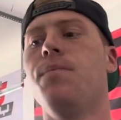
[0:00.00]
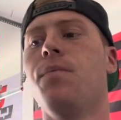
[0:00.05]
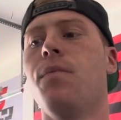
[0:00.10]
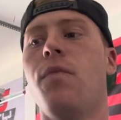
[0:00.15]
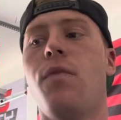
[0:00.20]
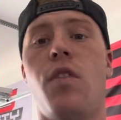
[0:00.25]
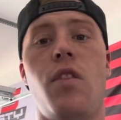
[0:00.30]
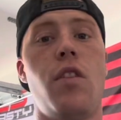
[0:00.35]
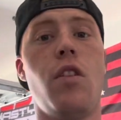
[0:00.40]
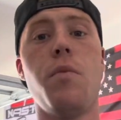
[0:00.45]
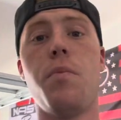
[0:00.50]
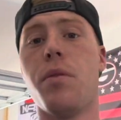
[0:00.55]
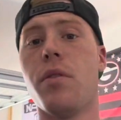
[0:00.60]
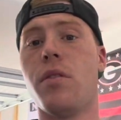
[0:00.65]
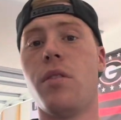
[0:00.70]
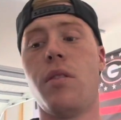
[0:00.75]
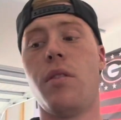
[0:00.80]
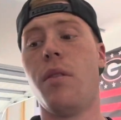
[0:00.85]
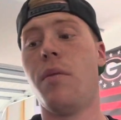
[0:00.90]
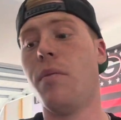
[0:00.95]

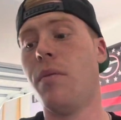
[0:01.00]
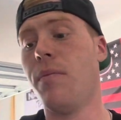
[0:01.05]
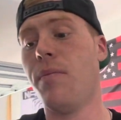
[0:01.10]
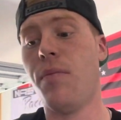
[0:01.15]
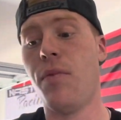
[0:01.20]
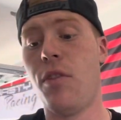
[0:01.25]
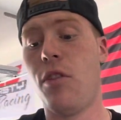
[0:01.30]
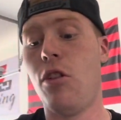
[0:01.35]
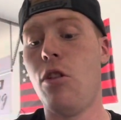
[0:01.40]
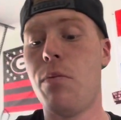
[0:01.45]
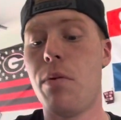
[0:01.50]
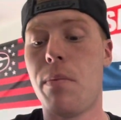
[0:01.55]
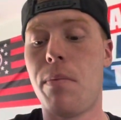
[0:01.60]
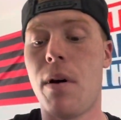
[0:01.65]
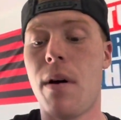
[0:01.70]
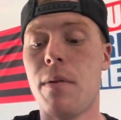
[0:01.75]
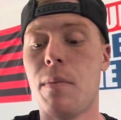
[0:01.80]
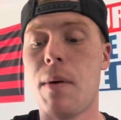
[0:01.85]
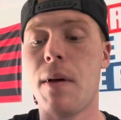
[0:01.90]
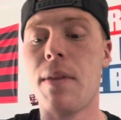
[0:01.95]
Super
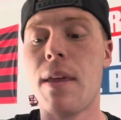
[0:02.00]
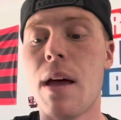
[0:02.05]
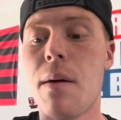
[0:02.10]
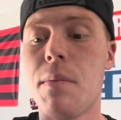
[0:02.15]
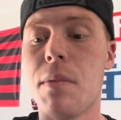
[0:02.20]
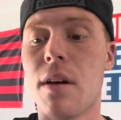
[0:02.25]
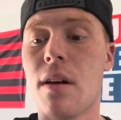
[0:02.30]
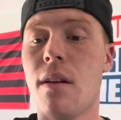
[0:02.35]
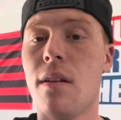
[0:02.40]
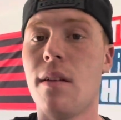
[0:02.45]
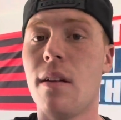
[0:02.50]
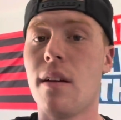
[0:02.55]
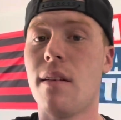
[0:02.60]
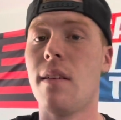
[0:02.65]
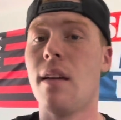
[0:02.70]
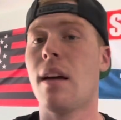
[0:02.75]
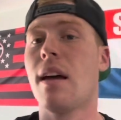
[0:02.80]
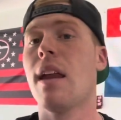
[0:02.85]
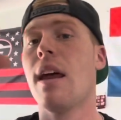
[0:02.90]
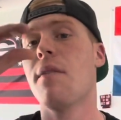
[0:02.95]
pumped about that because, like I
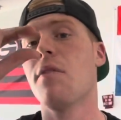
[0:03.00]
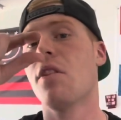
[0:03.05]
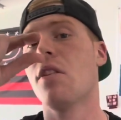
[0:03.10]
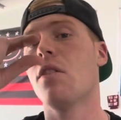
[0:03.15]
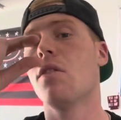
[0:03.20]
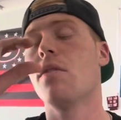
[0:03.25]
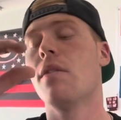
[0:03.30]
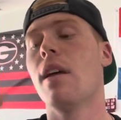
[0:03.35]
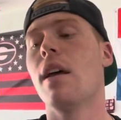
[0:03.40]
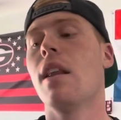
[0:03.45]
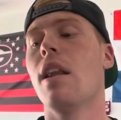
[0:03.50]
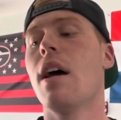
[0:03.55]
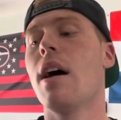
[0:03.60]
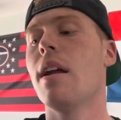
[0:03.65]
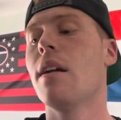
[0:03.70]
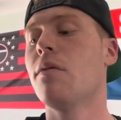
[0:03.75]
said, I kind of have a little deadline.